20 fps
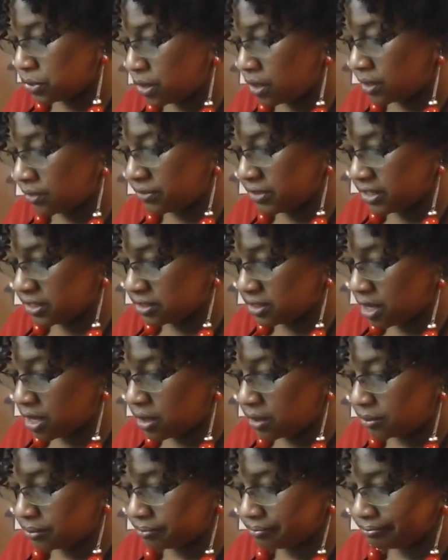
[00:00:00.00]
of this
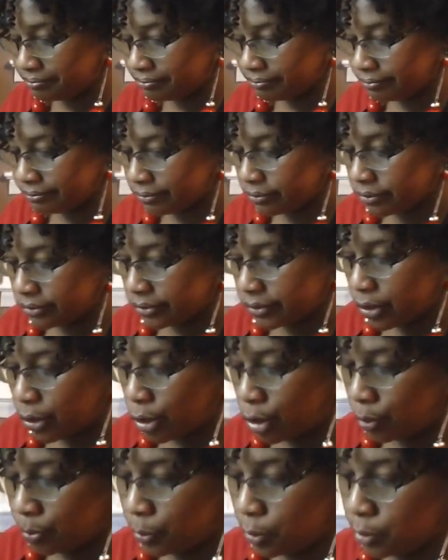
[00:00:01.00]

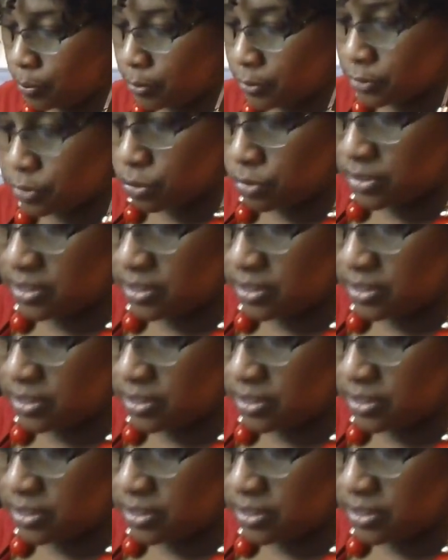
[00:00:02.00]
all-purpose or